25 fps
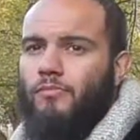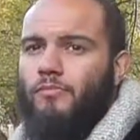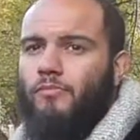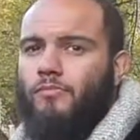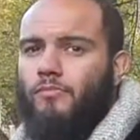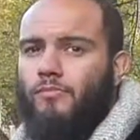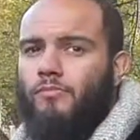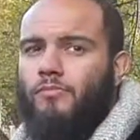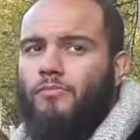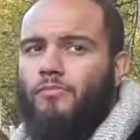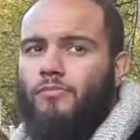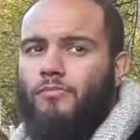
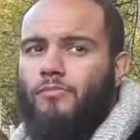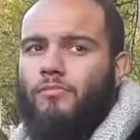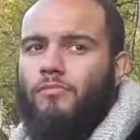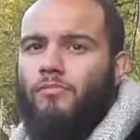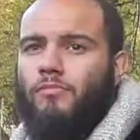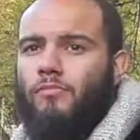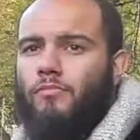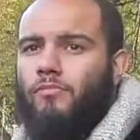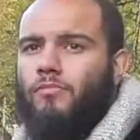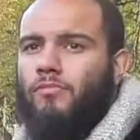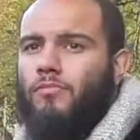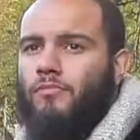
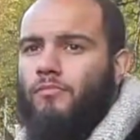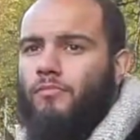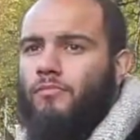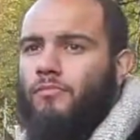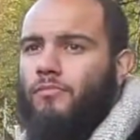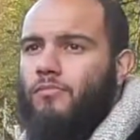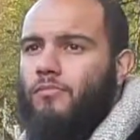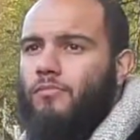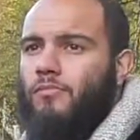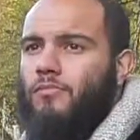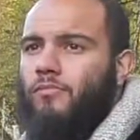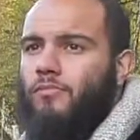
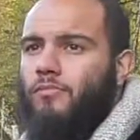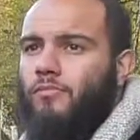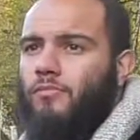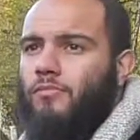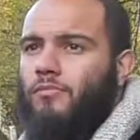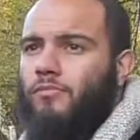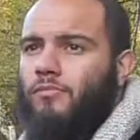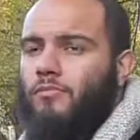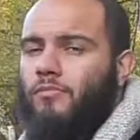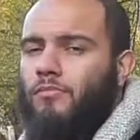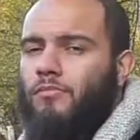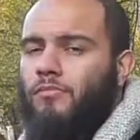
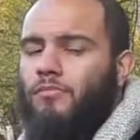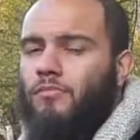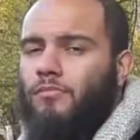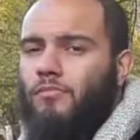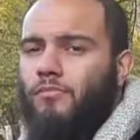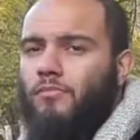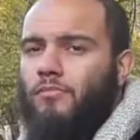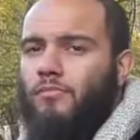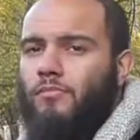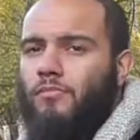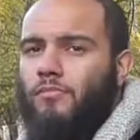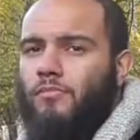
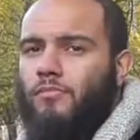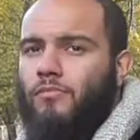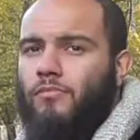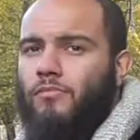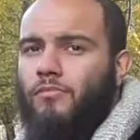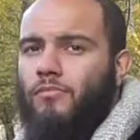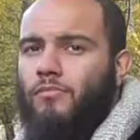The person shown says nothing.